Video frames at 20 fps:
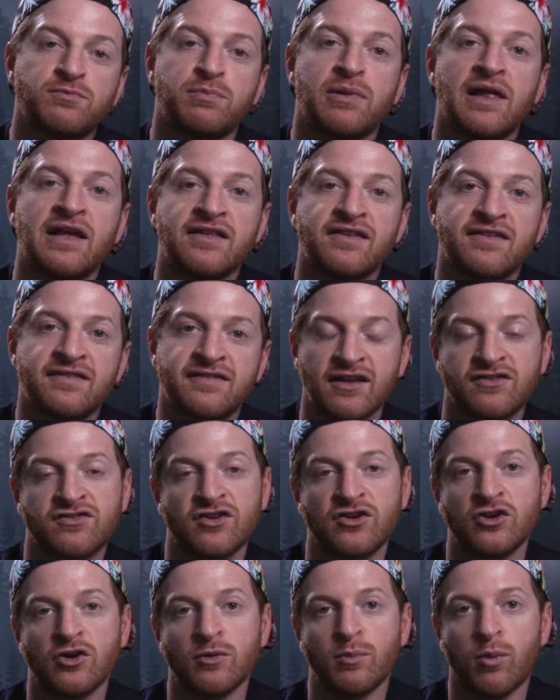plate sits
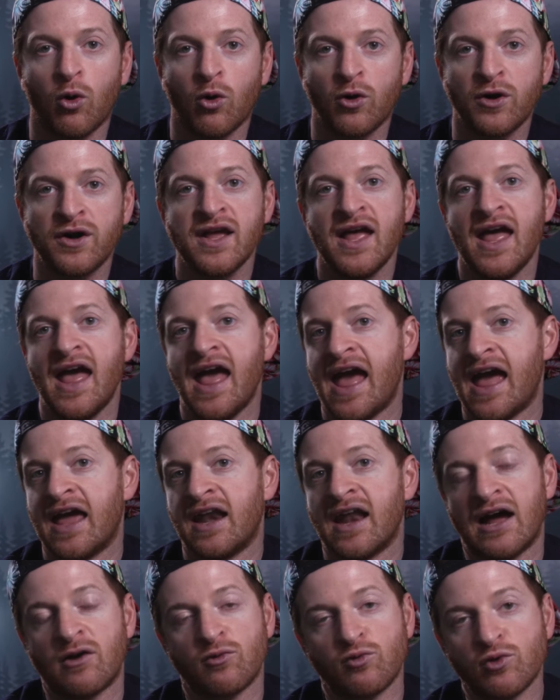on your board,
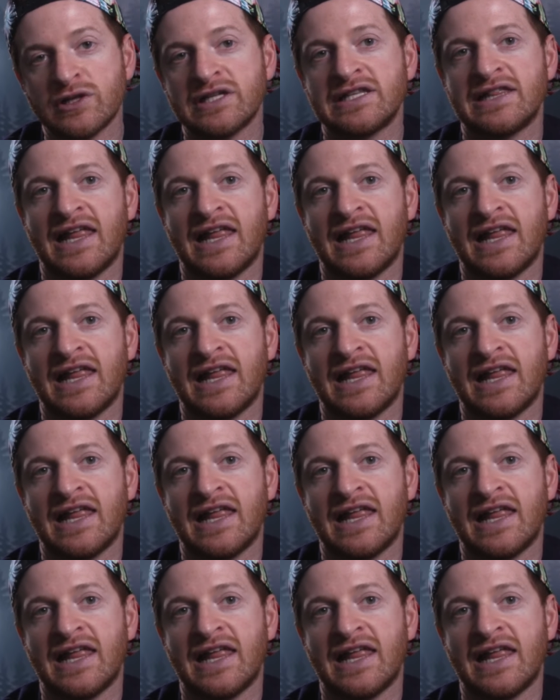and I really